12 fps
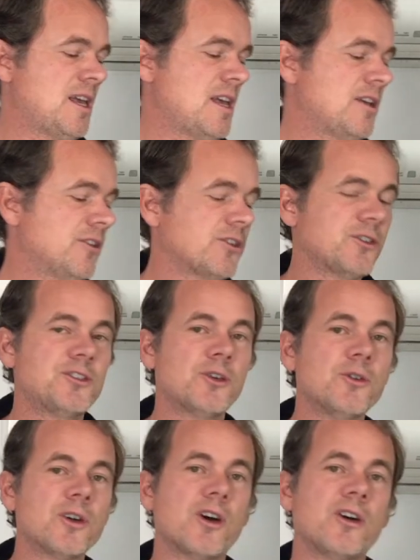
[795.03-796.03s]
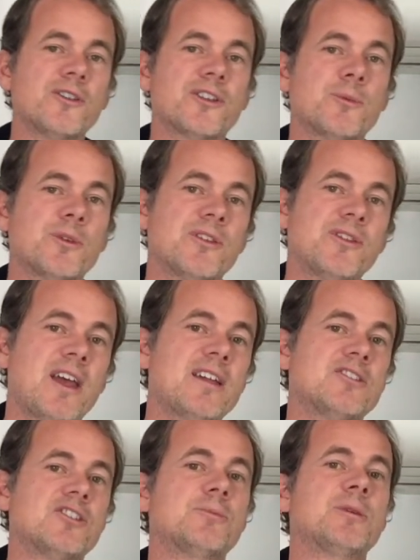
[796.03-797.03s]
So don't call someone
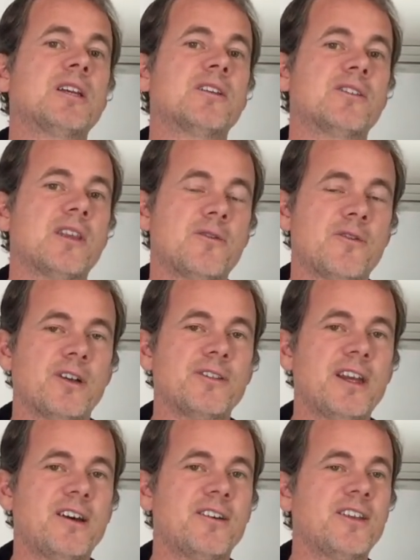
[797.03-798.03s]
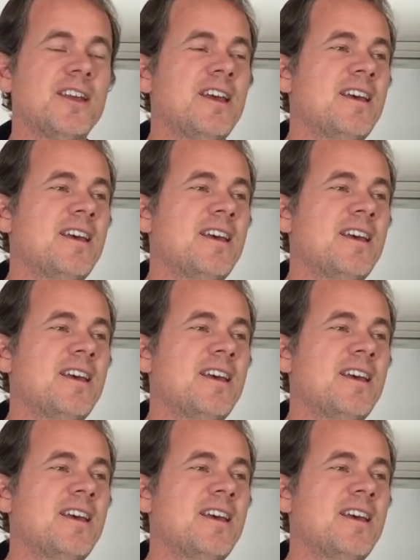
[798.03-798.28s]
set just because they fell down.